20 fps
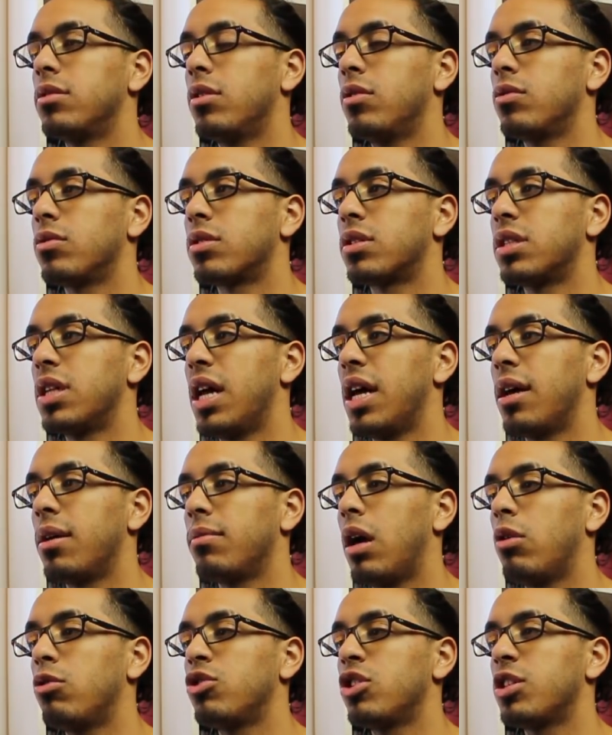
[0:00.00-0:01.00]
Oh snap.
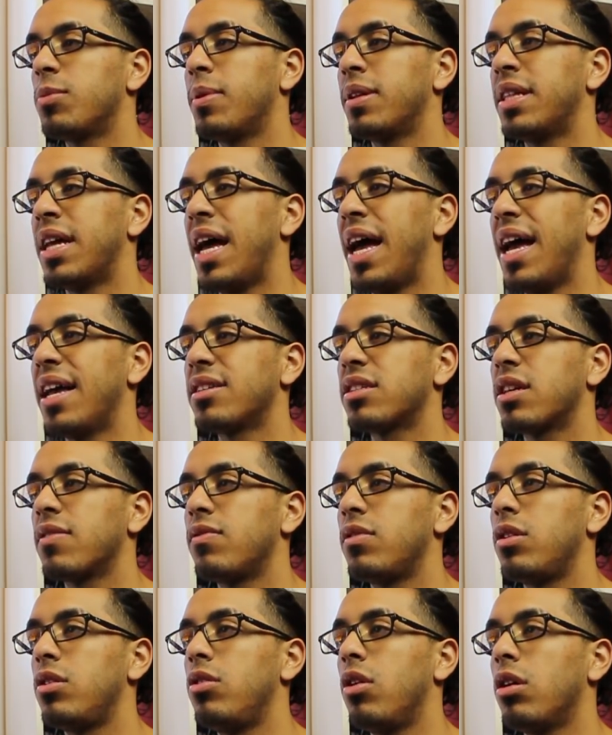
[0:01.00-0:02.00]
I was just about to ask
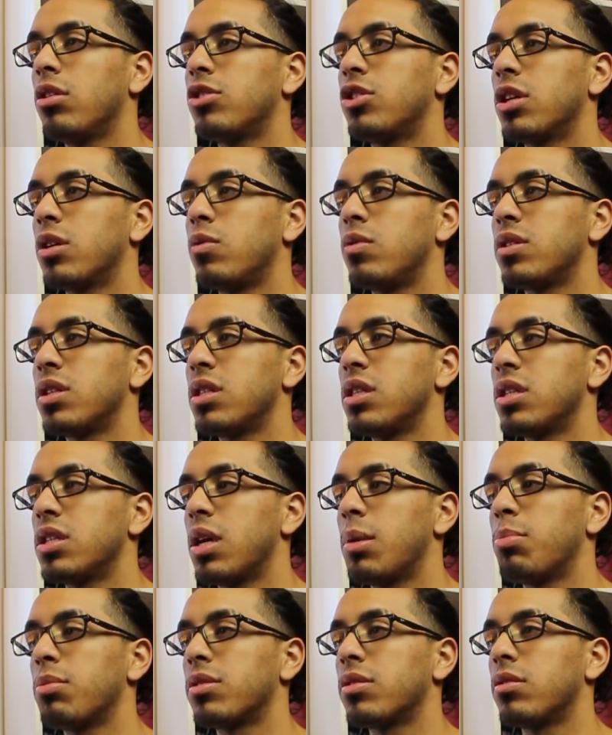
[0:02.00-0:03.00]
if the doll chick was in this
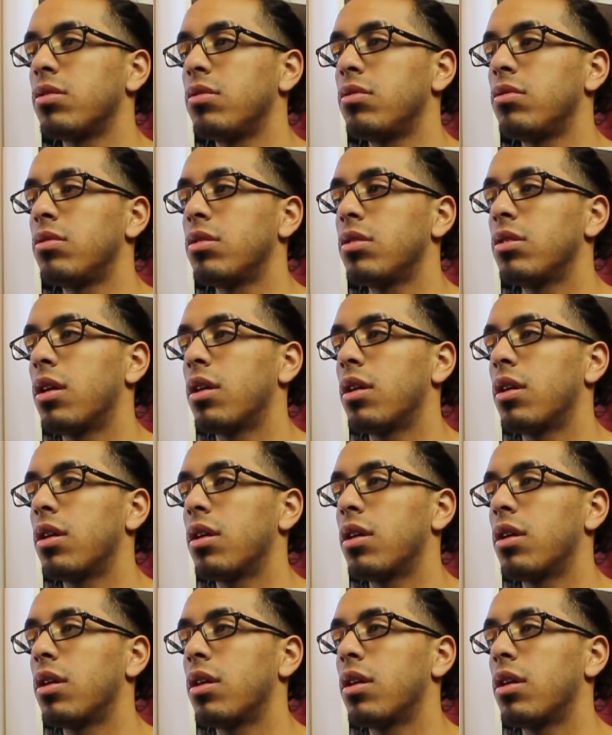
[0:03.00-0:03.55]
episode.